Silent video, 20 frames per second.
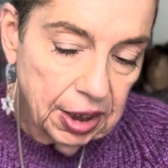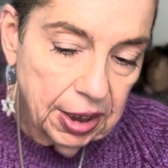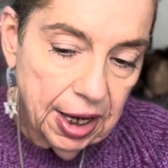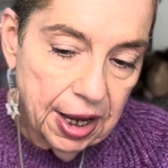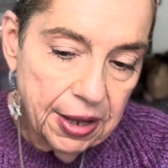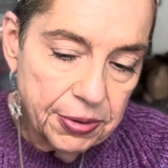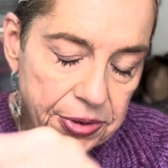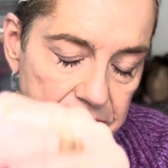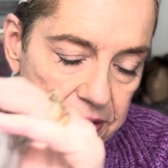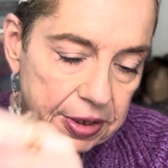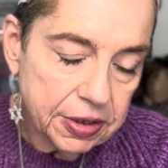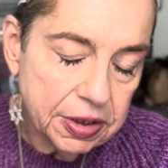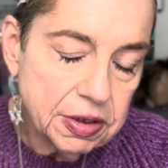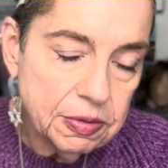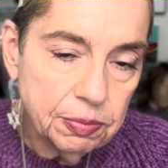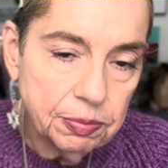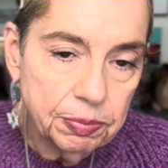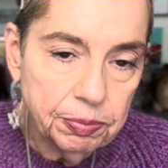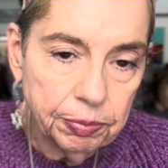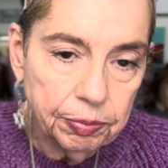got this,
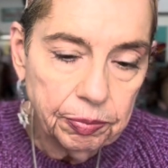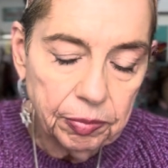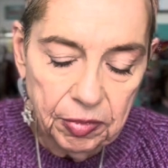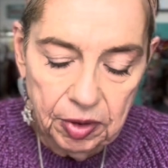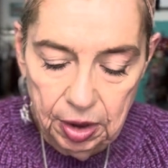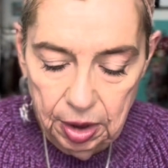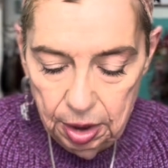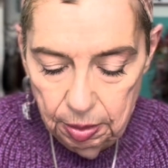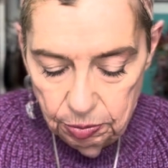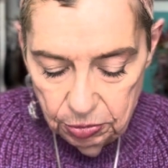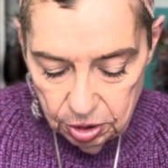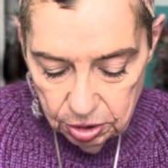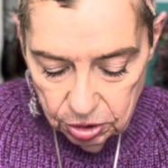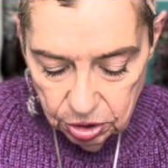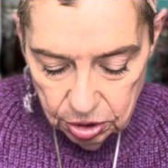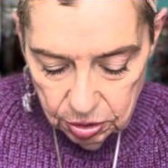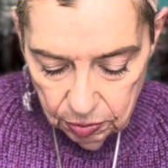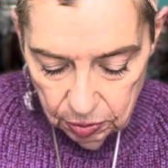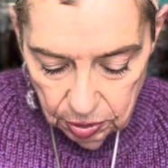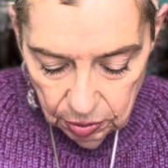I'm going to
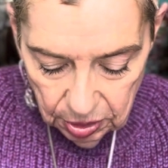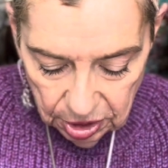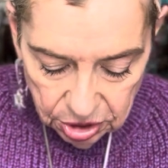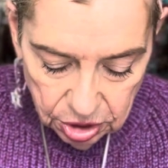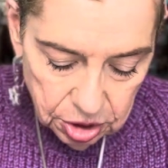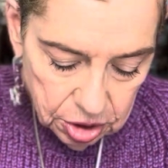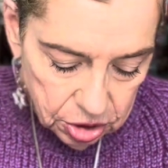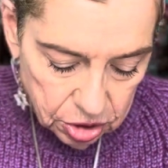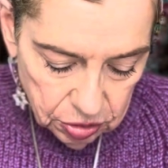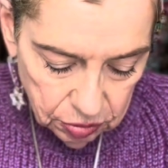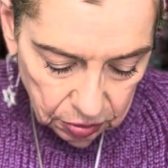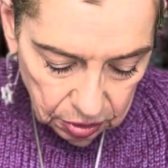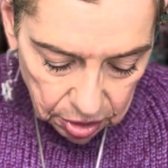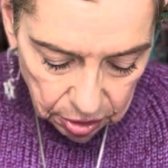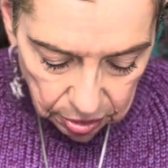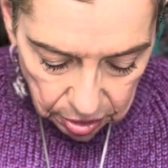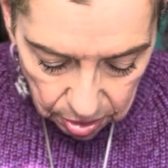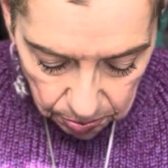show you. I just shook it a little.